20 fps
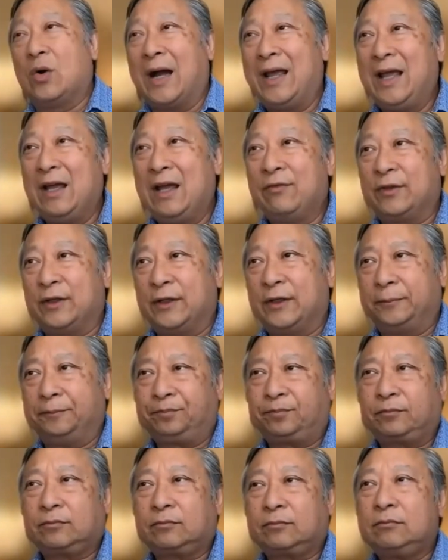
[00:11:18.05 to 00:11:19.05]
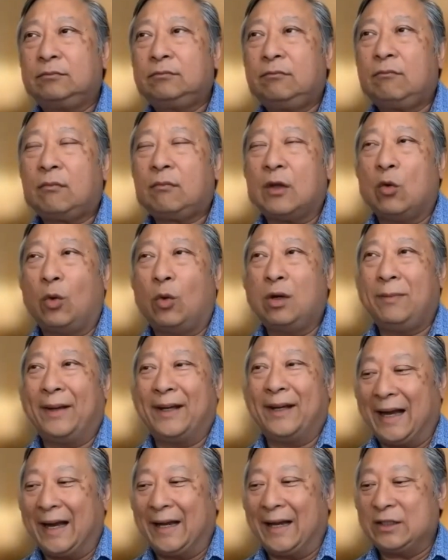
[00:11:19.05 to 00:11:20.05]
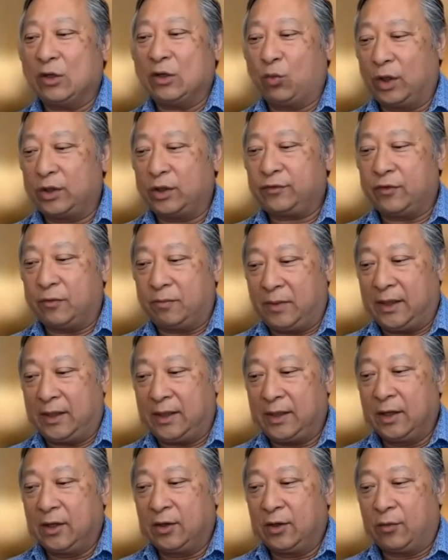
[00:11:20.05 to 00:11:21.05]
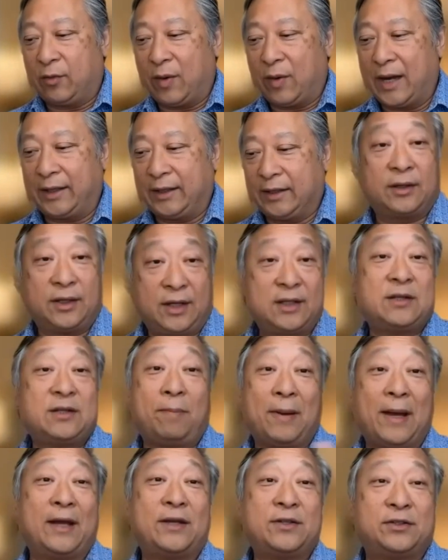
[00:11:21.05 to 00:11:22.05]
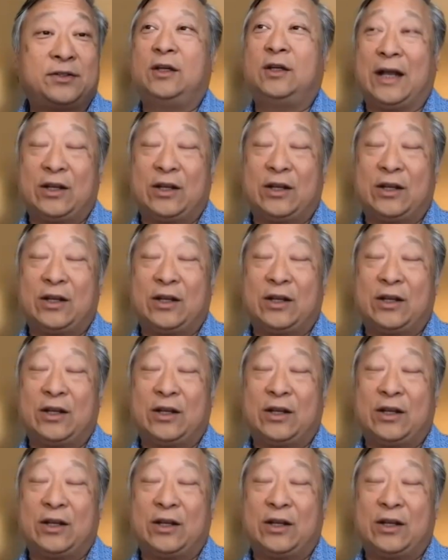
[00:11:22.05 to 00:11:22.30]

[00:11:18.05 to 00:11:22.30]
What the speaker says: I have one of my guys that works for me, Ryan, he's a pastor.